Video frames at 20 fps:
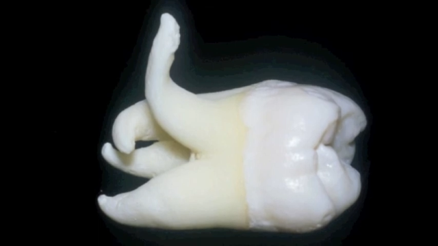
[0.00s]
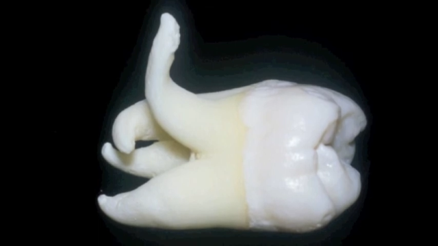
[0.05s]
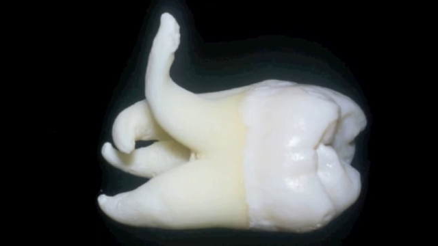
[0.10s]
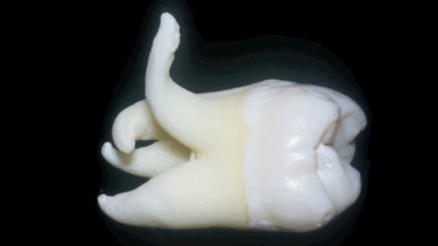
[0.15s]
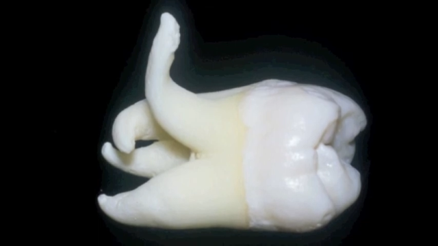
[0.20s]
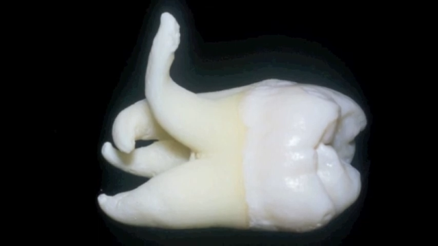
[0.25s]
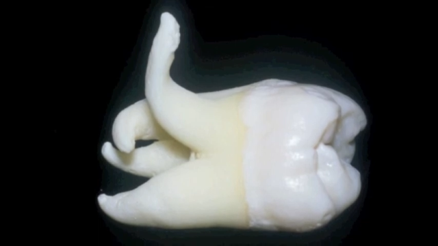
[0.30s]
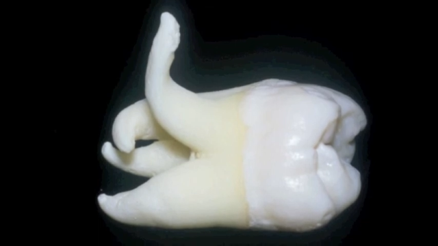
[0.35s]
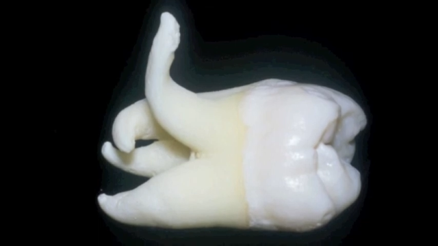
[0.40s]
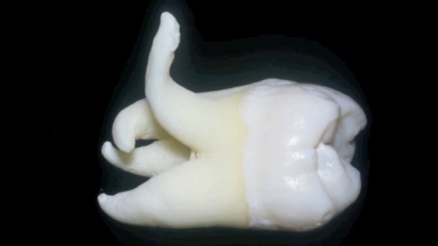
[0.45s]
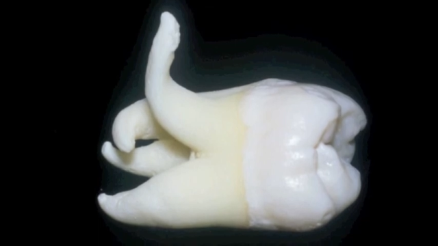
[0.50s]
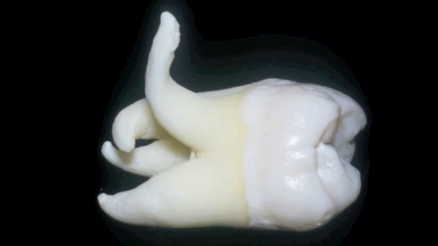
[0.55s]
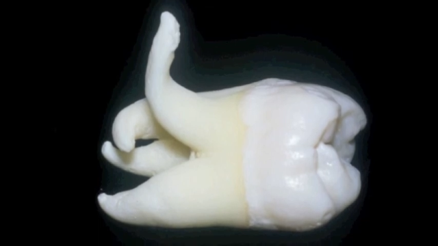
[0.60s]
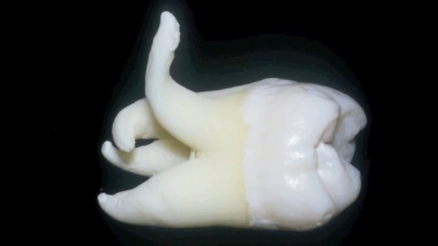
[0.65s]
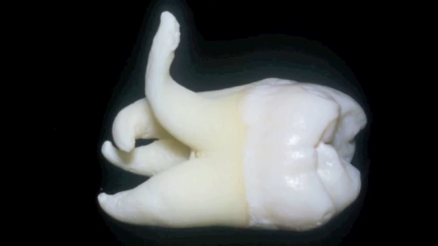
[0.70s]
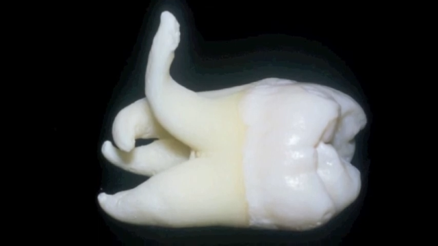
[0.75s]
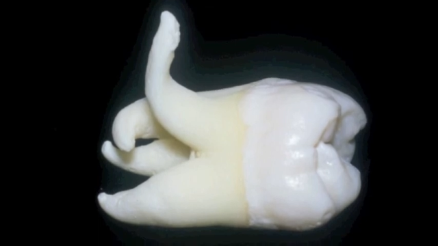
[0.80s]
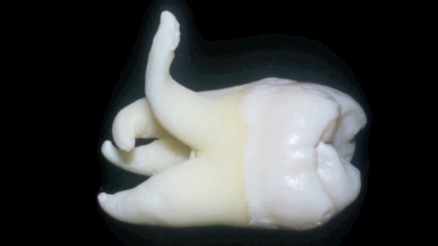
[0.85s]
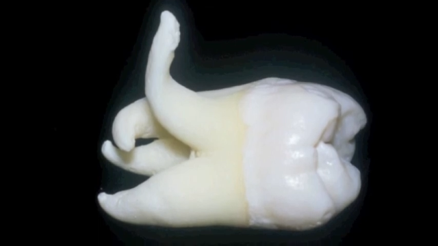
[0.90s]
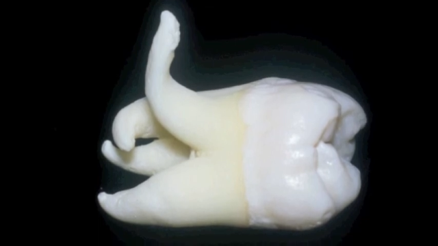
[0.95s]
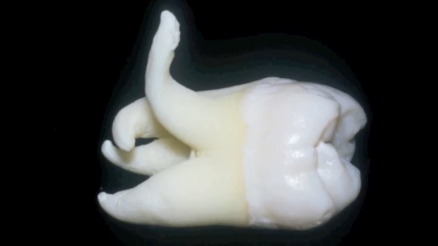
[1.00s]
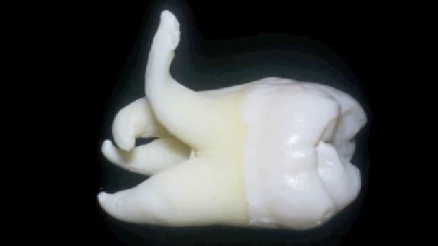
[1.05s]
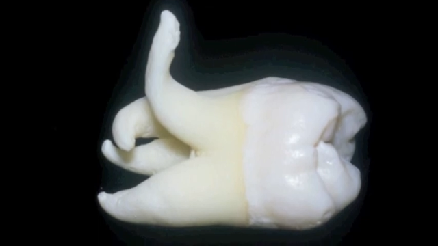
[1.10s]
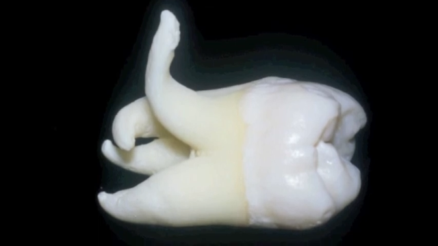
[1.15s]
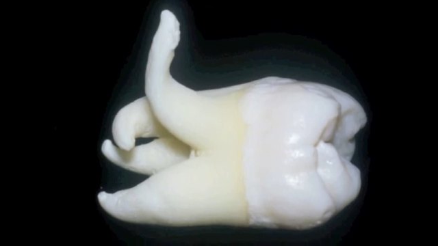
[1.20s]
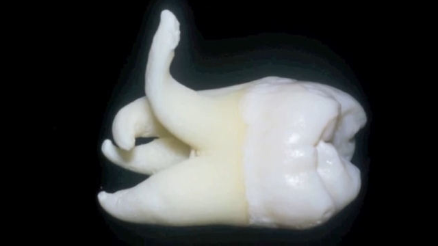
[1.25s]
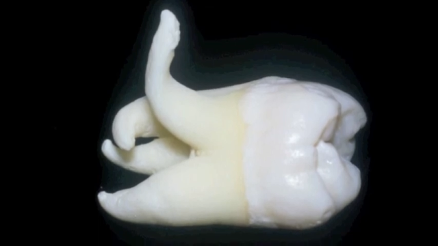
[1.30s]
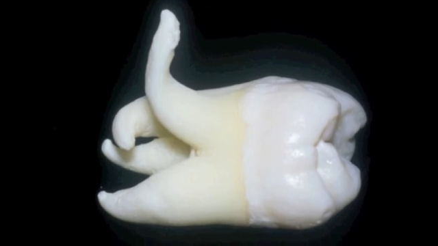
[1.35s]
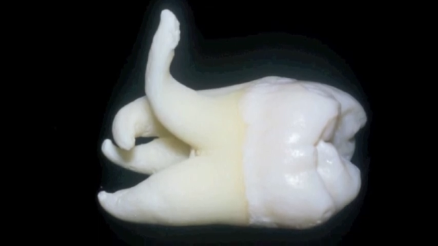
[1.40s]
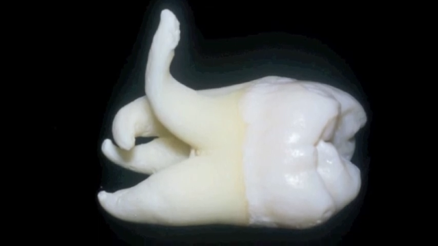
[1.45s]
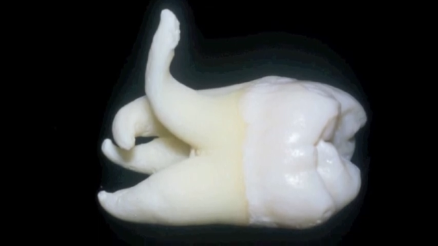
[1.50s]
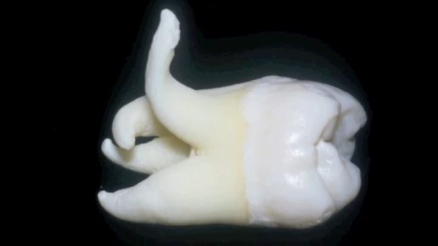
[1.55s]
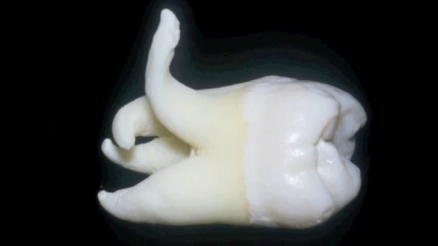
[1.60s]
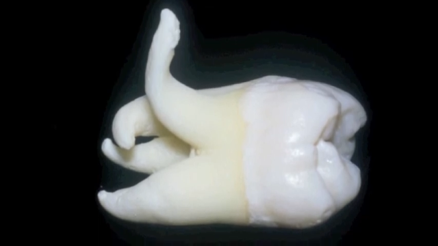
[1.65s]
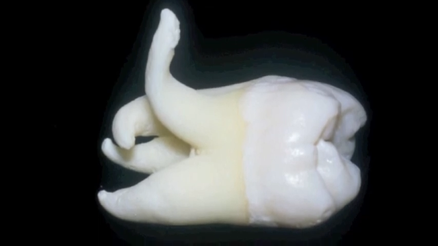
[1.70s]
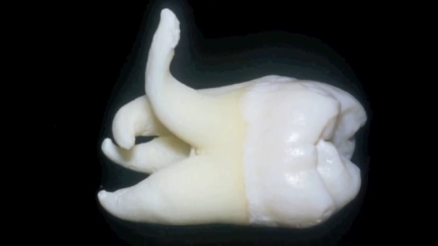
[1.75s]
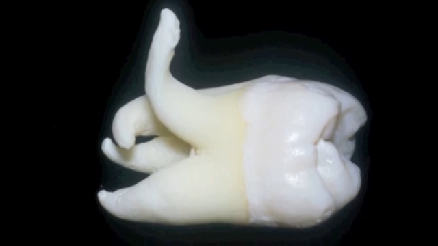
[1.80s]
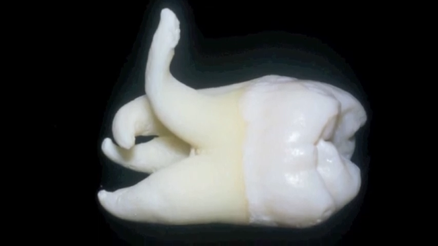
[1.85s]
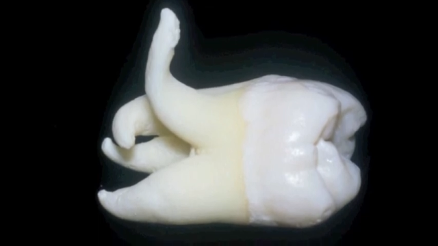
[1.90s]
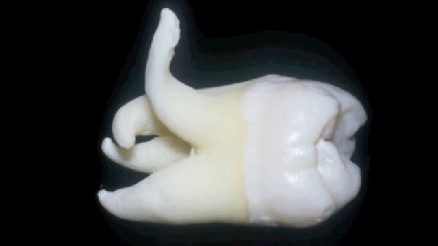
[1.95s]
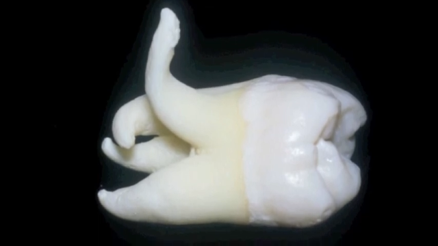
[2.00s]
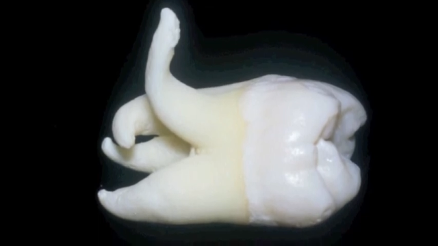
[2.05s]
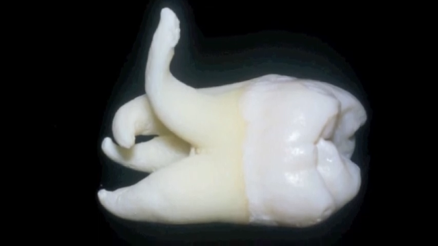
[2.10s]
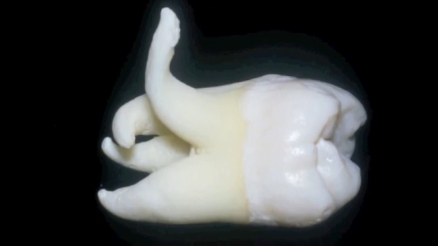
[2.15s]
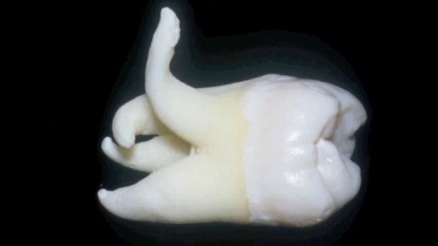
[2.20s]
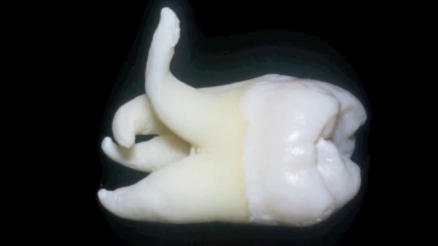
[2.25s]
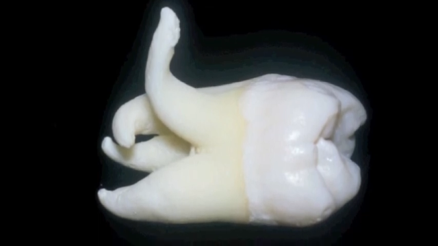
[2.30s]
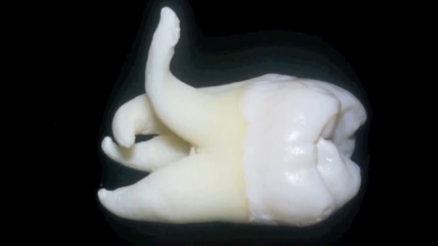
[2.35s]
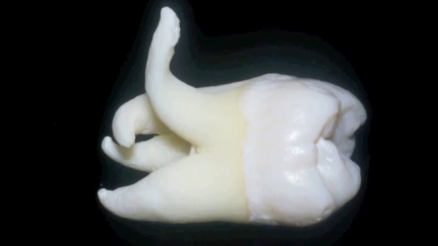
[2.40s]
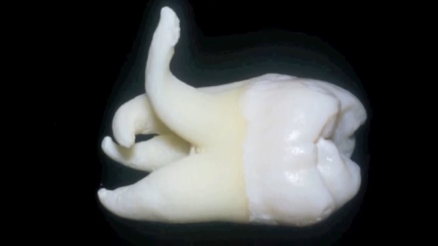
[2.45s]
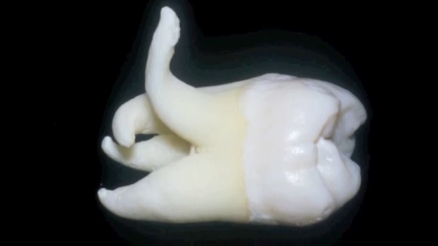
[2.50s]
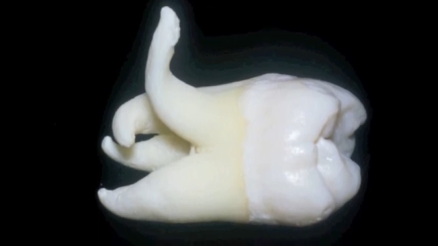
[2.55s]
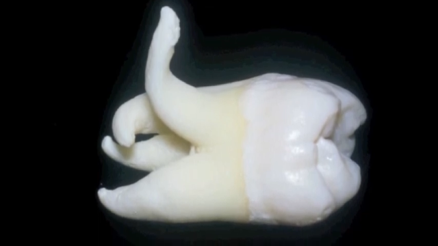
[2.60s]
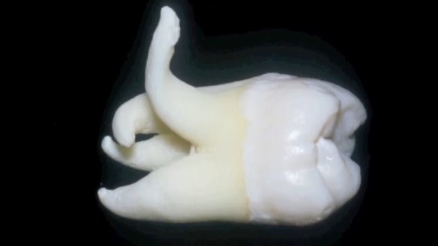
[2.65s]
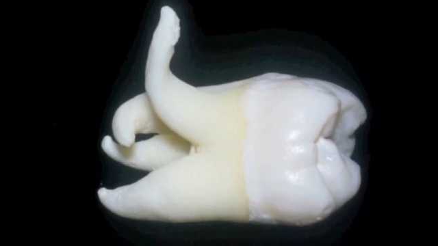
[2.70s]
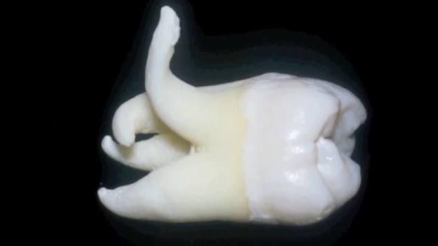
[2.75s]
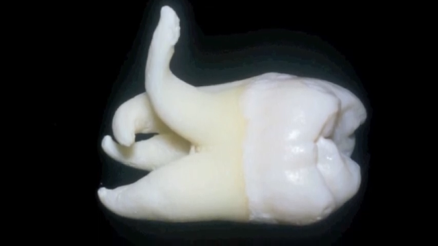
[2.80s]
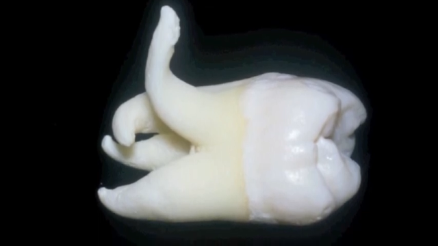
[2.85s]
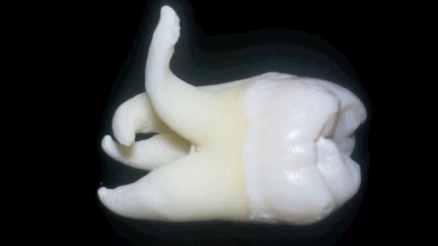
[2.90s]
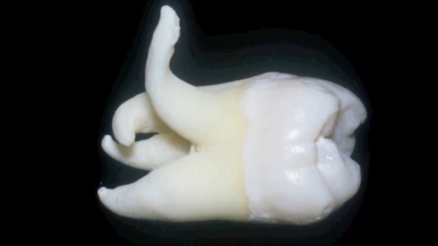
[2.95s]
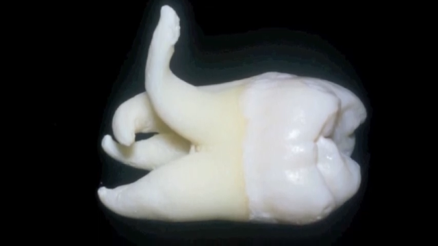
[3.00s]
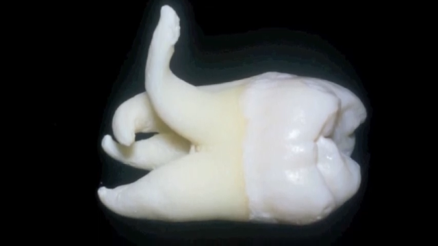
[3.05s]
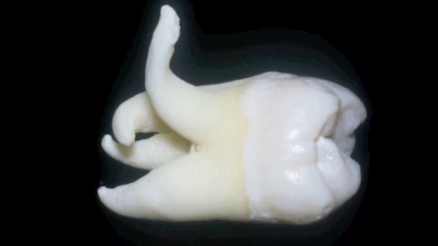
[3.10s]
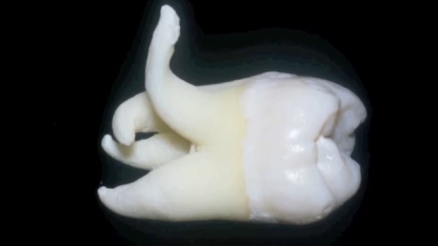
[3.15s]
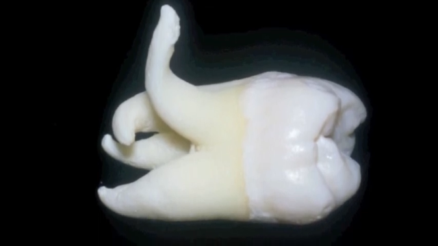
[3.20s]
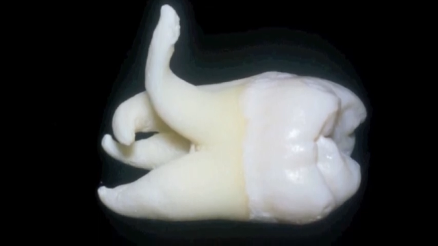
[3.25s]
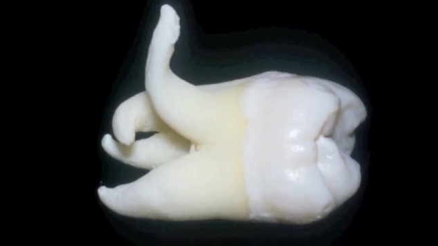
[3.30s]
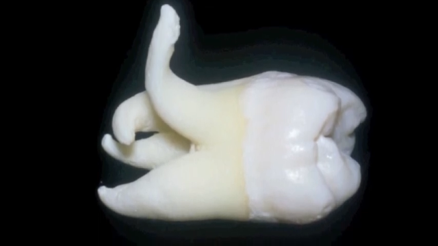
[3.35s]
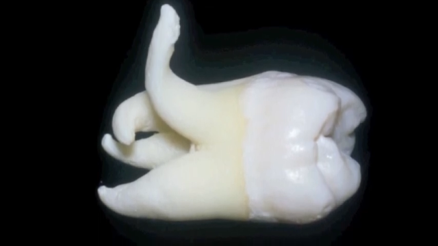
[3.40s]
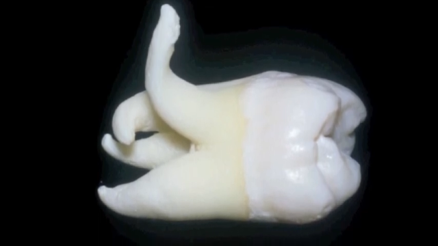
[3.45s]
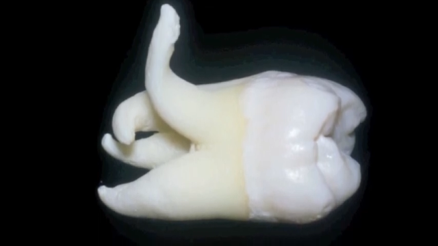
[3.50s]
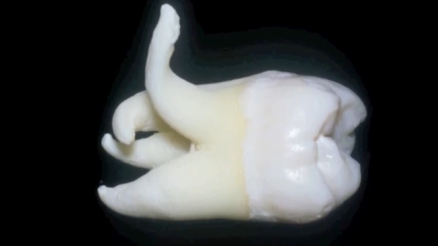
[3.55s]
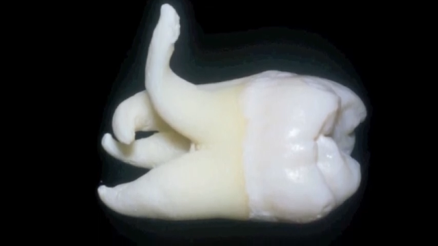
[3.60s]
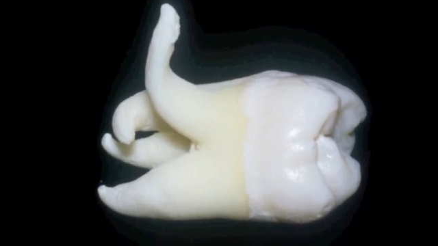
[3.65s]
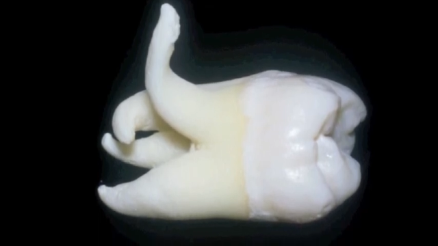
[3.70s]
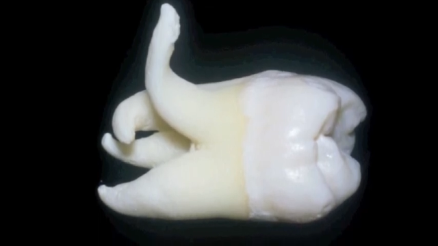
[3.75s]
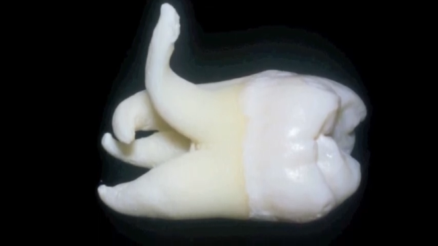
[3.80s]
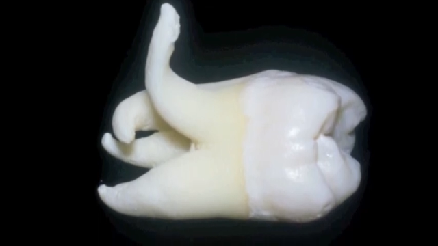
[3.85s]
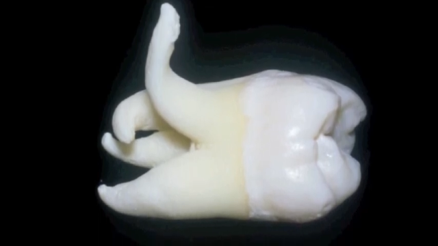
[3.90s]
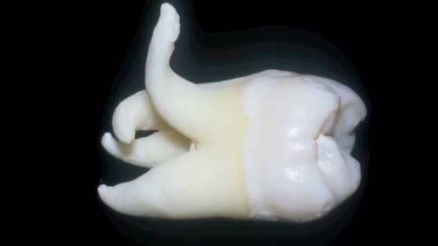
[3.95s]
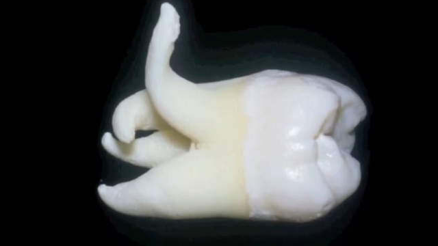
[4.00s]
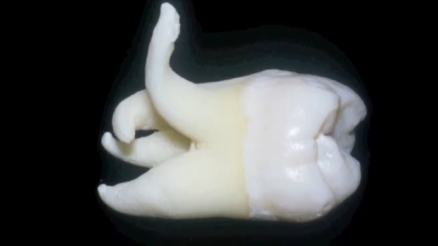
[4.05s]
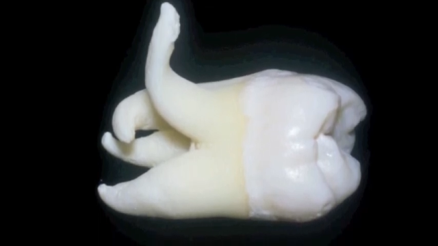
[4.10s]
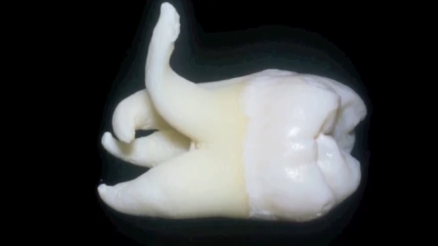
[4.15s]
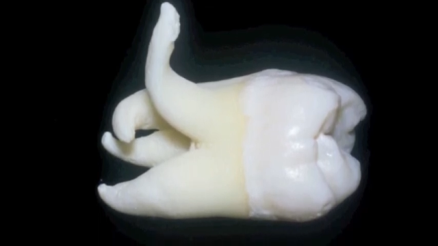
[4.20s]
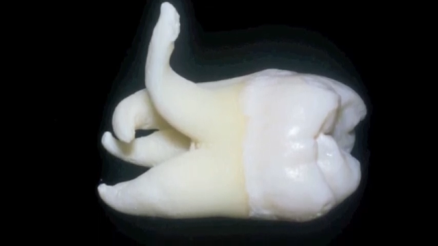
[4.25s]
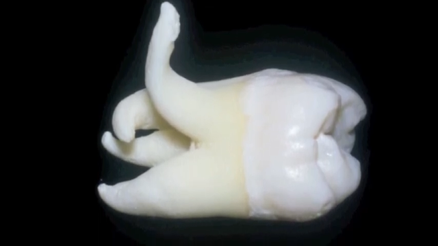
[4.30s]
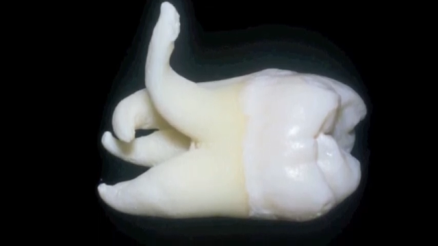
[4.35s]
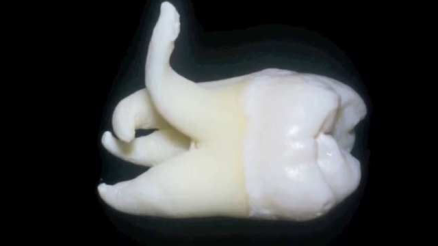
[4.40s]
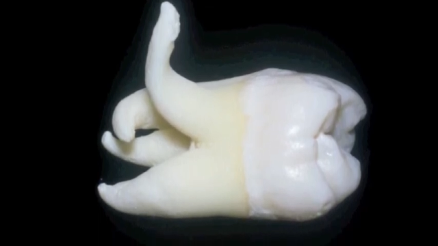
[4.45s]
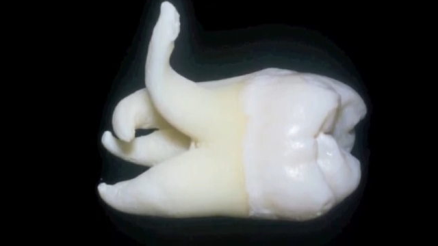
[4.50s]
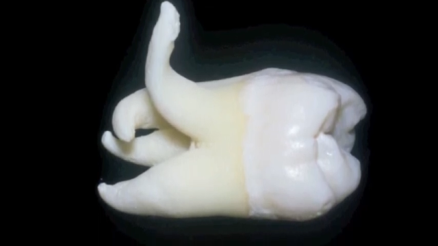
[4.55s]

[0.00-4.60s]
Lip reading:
(no speaker visible)